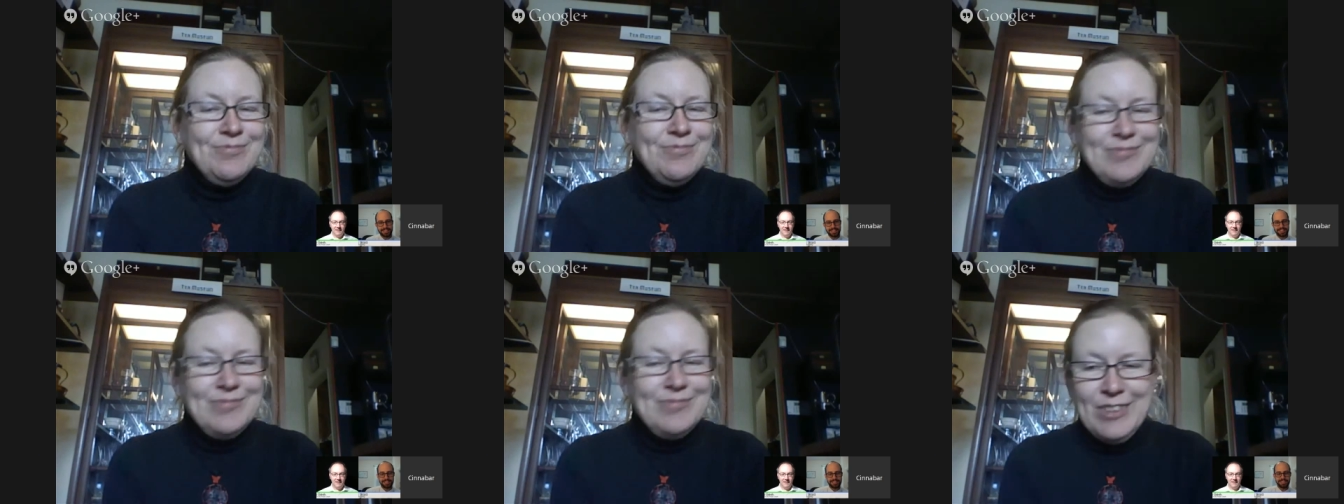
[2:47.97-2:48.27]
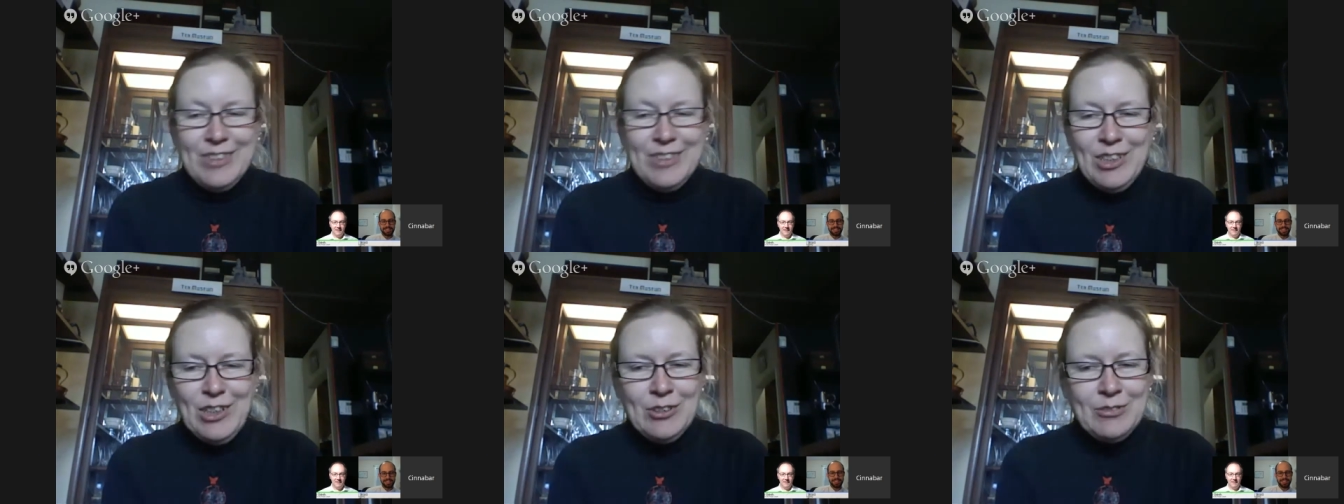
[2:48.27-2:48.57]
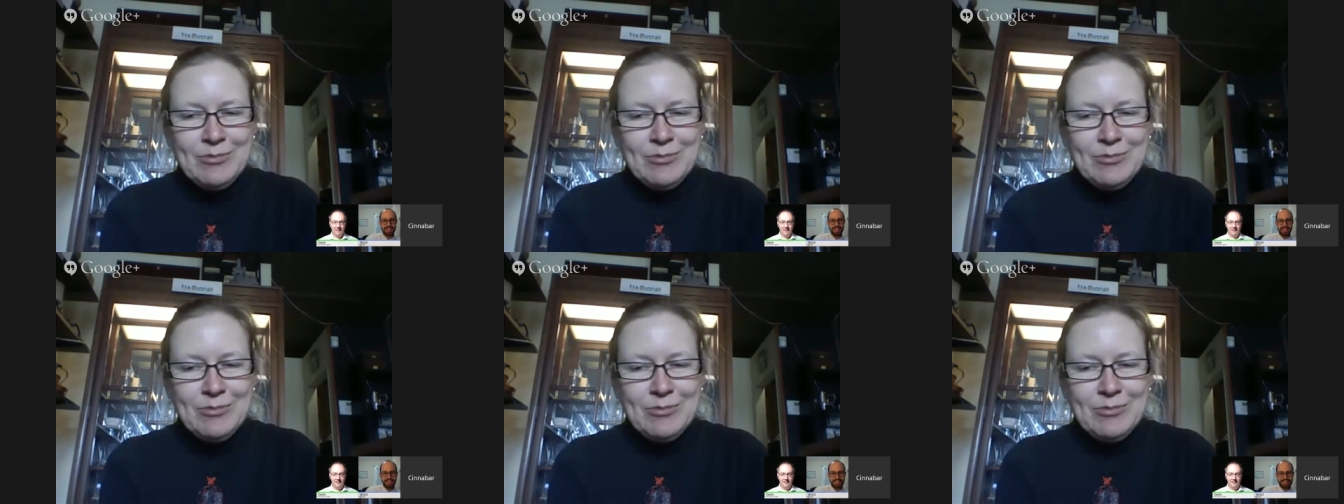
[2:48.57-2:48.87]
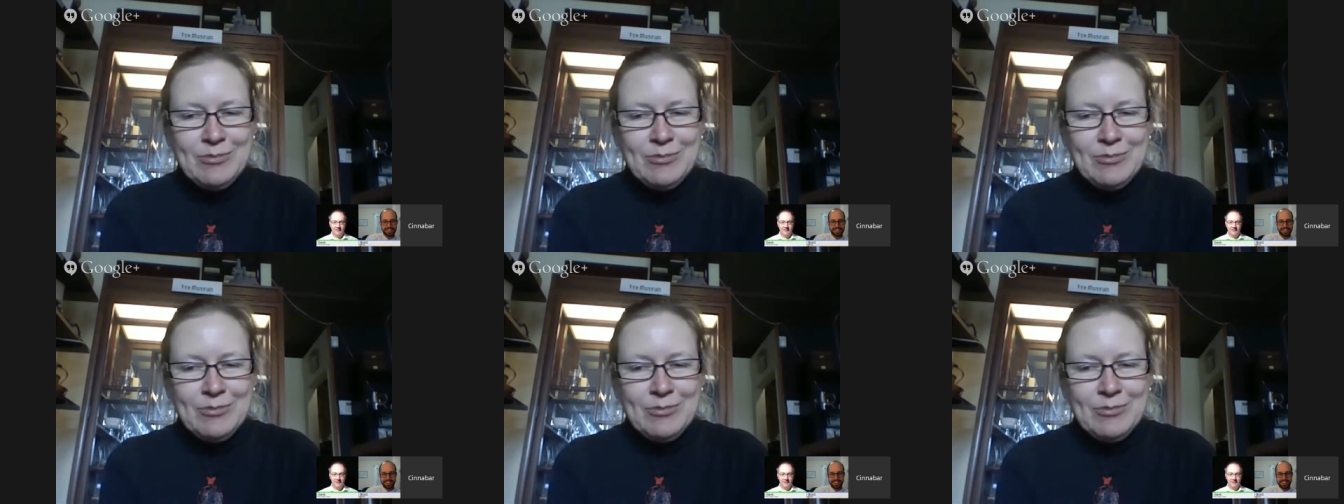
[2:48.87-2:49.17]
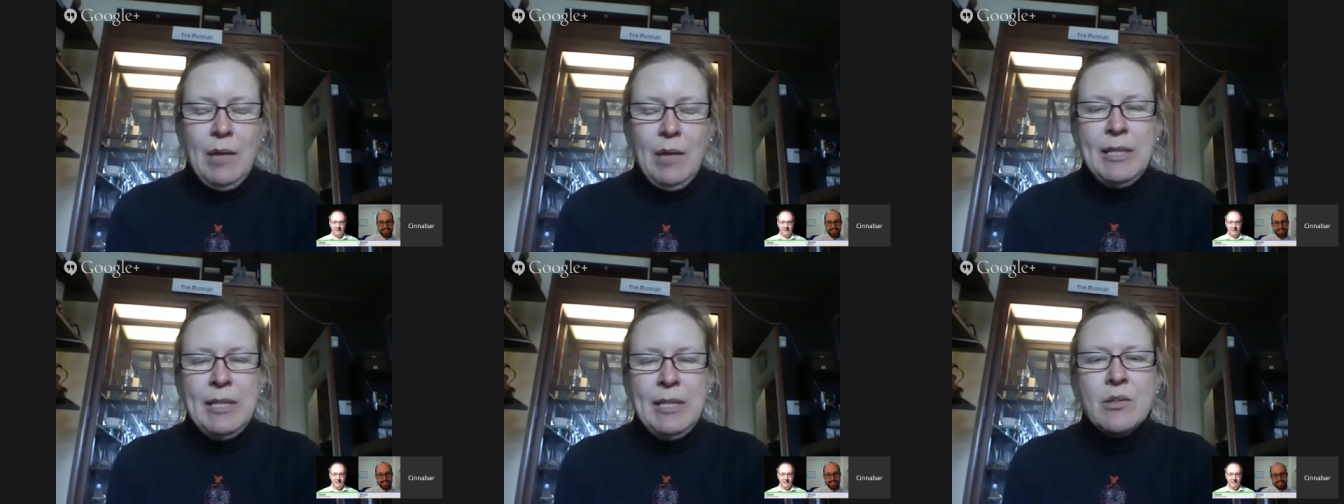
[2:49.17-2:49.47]
No.
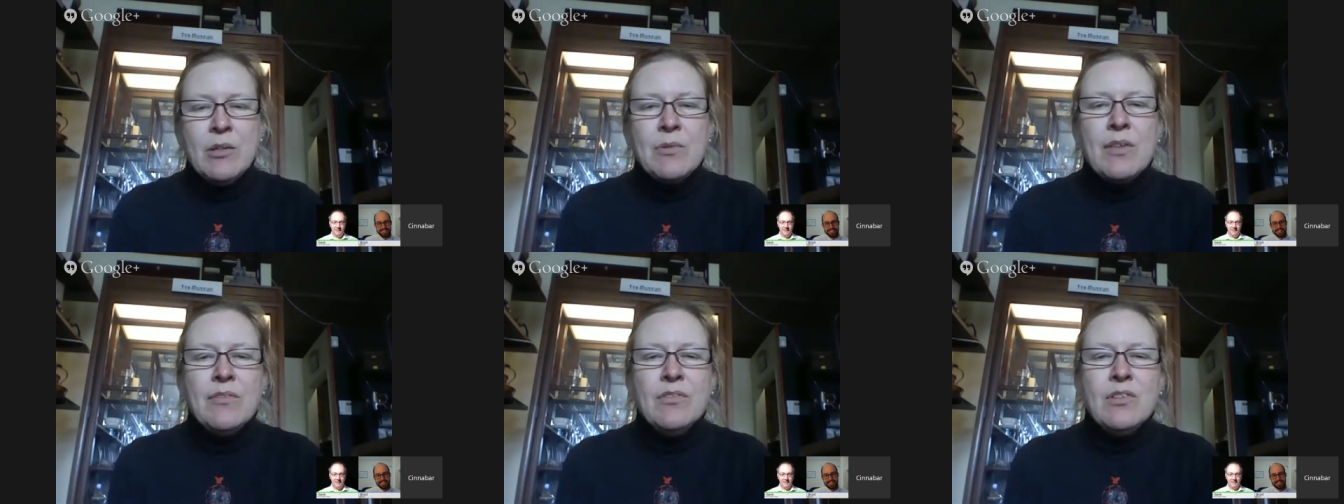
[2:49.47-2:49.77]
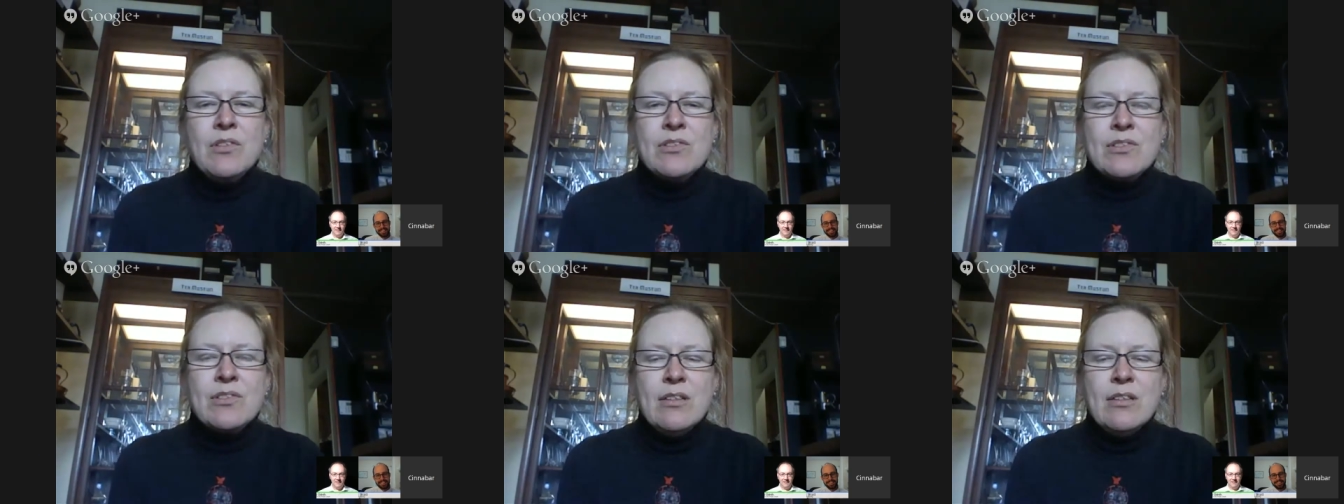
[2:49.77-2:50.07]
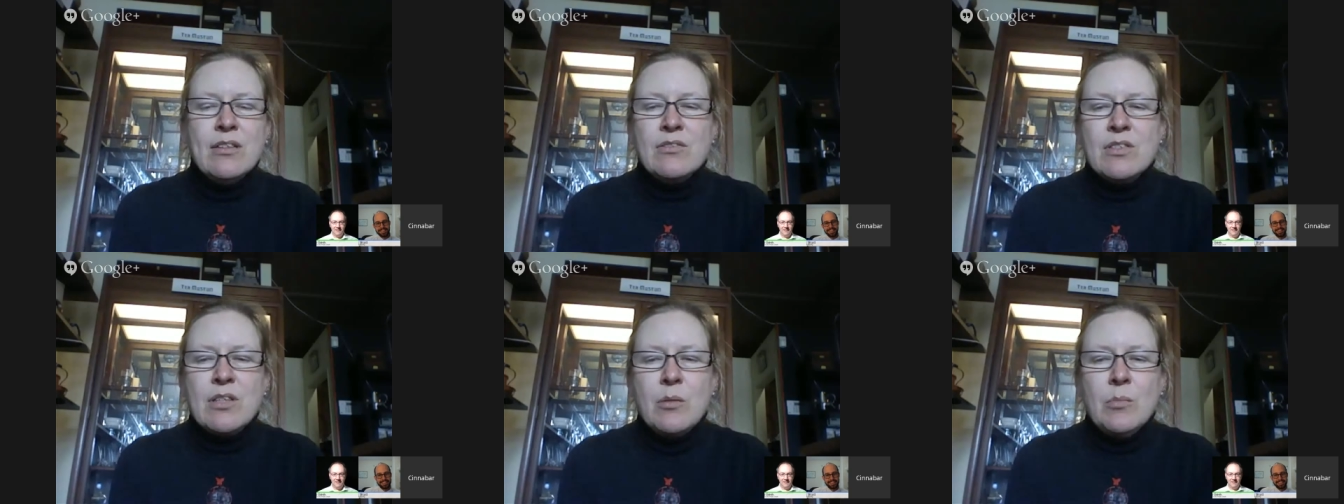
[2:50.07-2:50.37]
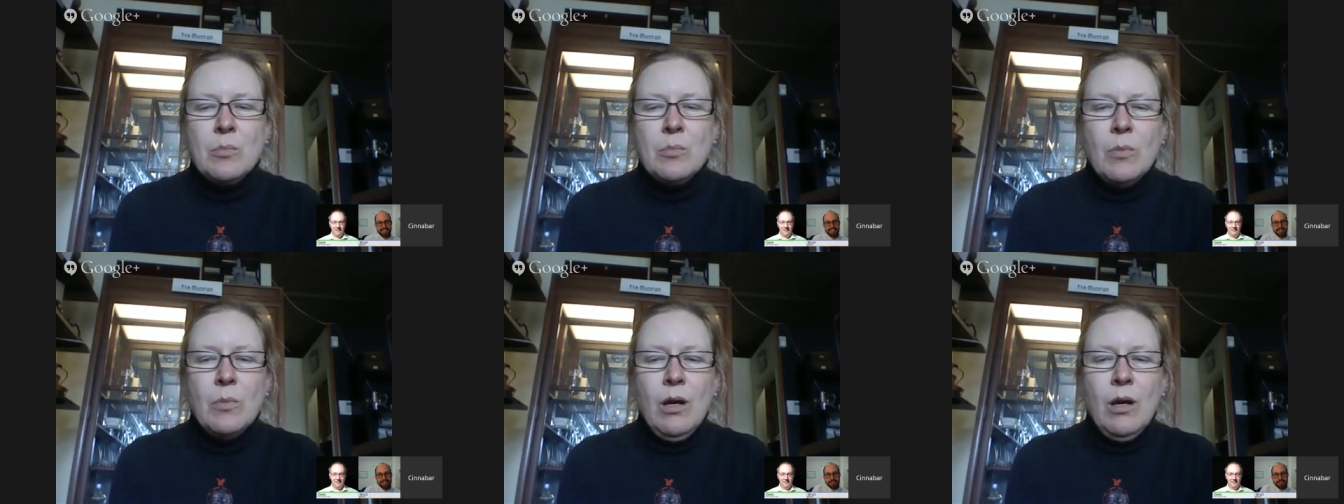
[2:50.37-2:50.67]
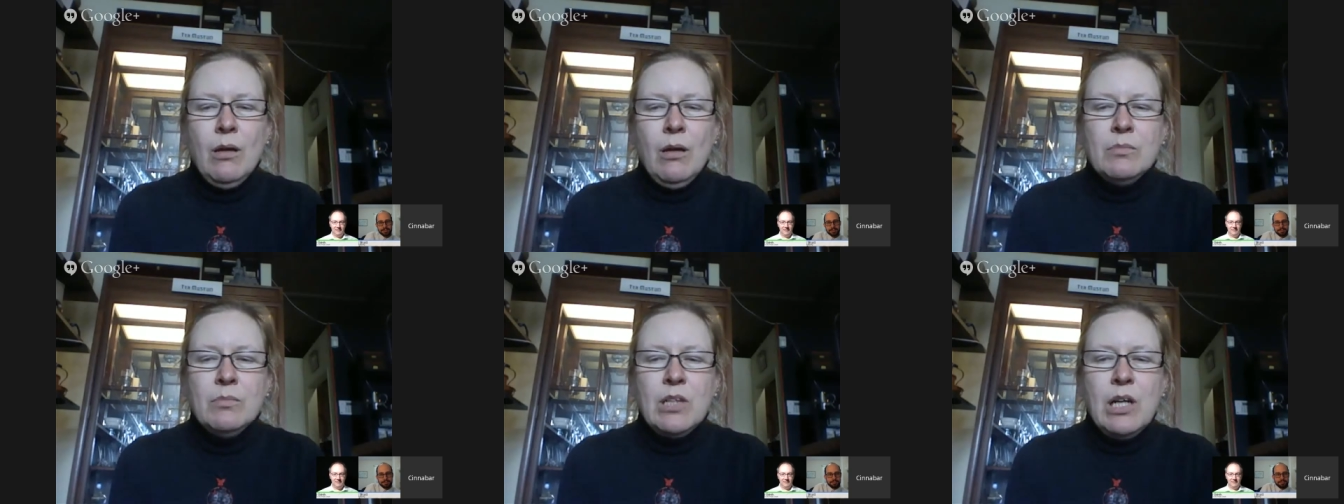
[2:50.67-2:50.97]
I mean, there's
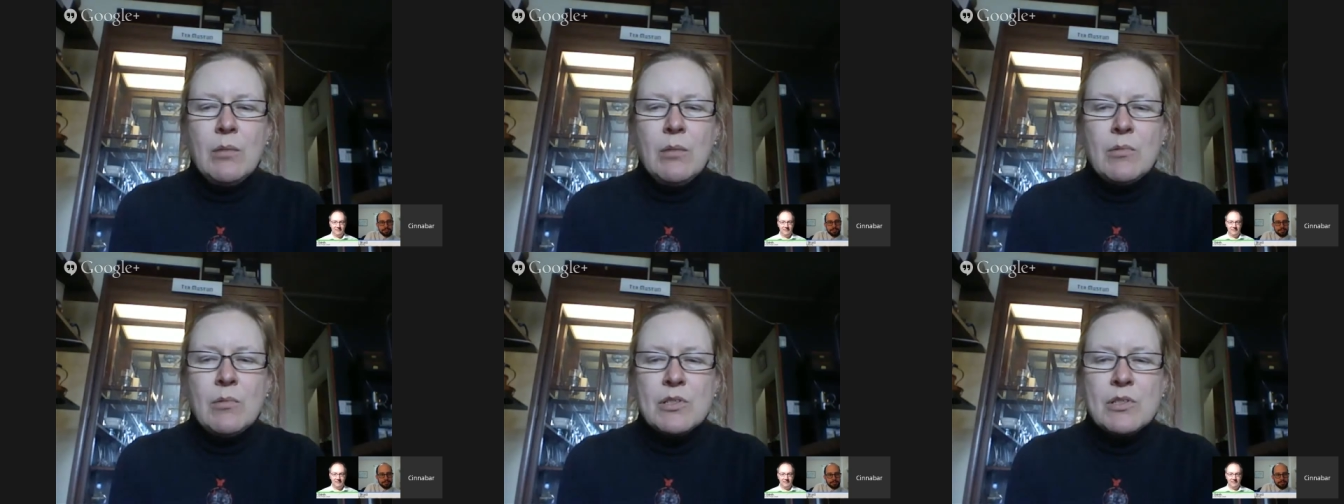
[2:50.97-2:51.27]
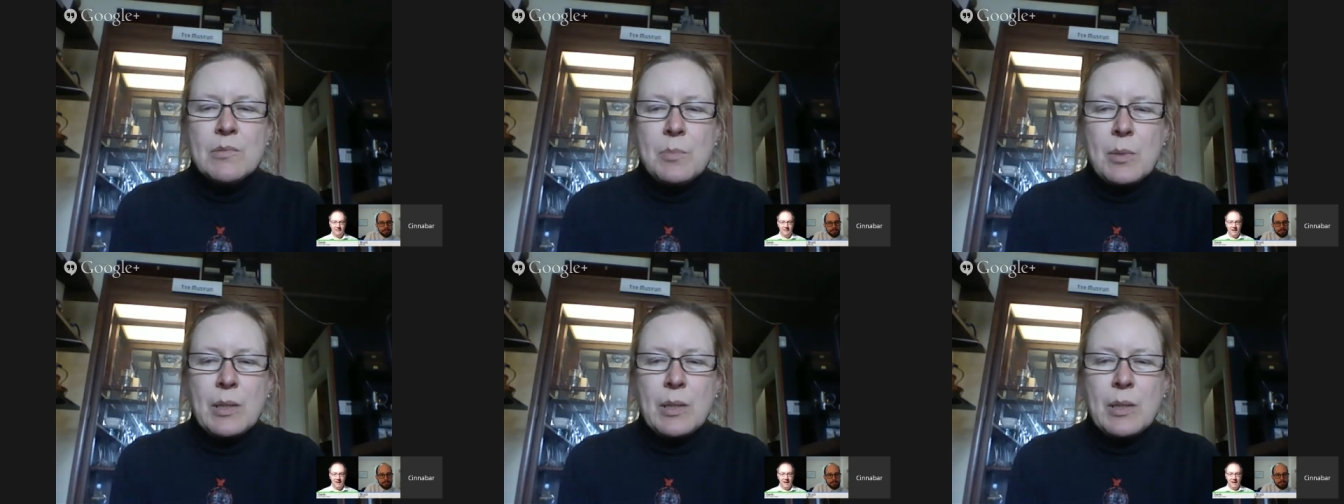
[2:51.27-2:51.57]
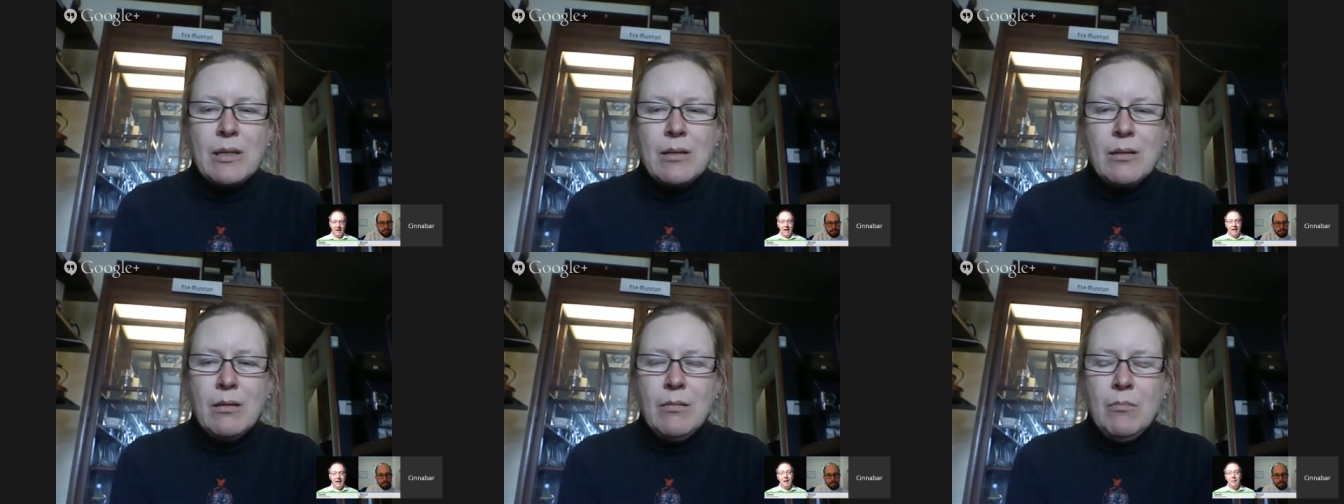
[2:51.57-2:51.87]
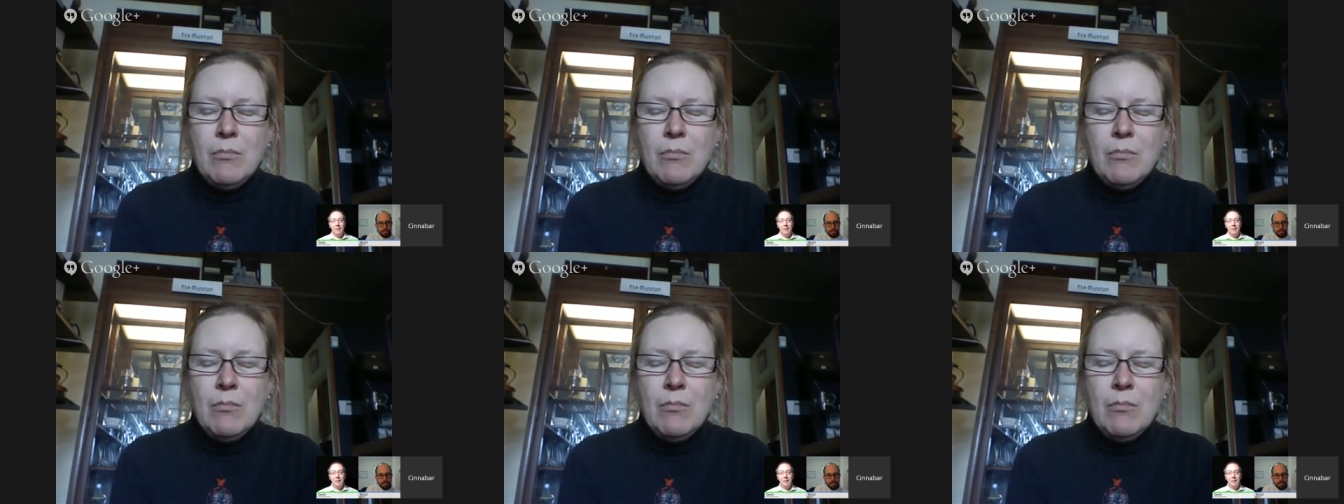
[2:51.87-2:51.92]
some commerce, but